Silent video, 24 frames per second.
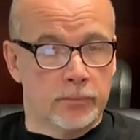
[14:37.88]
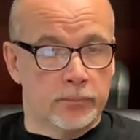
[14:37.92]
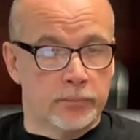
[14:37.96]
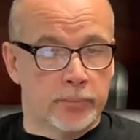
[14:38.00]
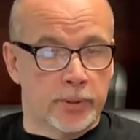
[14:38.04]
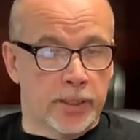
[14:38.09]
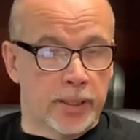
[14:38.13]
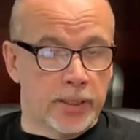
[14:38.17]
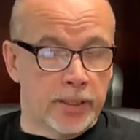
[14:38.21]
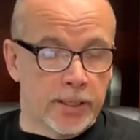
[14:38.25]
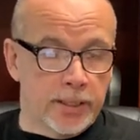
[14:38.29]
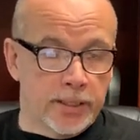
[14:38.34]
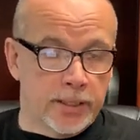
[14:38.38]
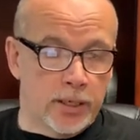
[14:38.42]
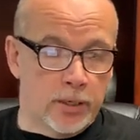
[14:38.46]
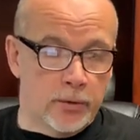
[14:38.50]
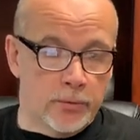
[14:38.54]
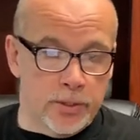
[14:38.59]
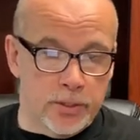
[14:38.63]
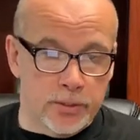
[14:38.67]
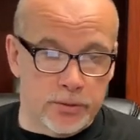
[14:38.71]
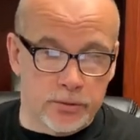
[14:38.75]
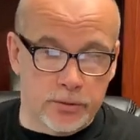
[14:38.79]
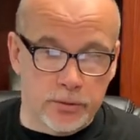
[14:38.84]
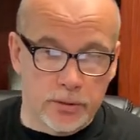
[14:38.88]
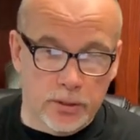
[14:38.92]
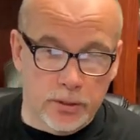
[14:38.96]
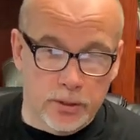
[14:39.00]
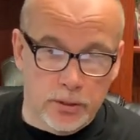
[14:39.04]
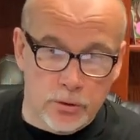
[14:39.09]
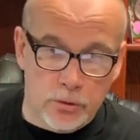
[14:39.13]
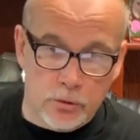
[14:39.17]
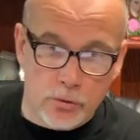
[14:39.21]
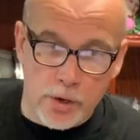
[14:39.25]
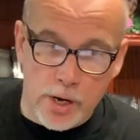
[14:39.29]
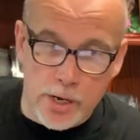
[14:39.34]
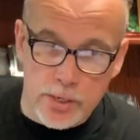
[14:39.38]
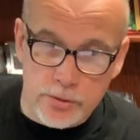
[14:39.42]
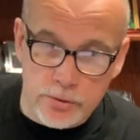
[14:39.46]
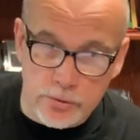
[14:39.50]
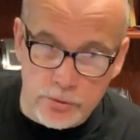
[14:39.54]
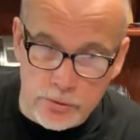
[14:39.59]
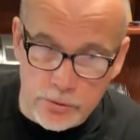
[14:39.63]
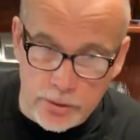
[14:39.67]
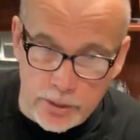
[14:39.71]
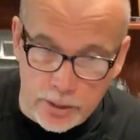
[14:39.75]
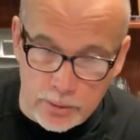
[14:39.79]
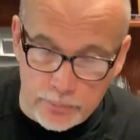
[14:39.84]
But I like how he's Christ.
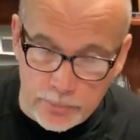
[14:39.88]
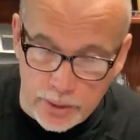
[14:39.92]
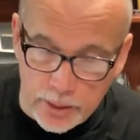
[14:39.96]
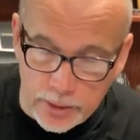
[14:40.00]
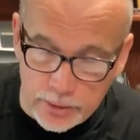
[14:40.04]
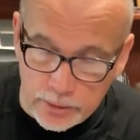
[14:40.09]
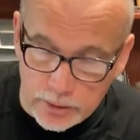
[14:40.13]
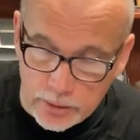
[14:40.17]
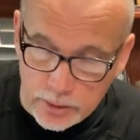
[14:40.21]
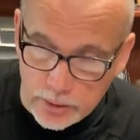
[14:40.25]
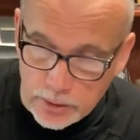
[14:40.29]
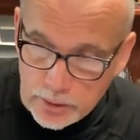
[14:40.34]
You think about,